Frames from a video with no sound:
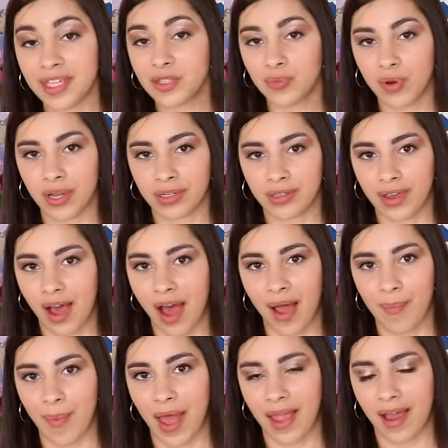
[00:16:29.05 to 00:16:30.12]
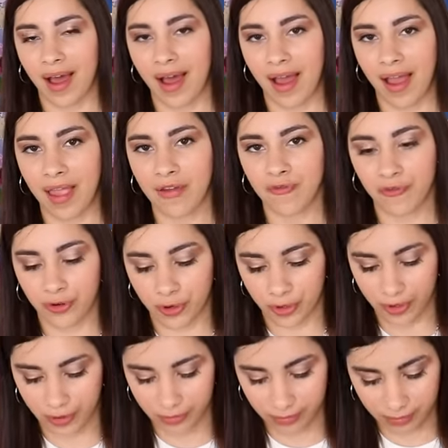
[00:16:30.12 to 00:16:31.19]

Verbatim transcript: This one caught my eye for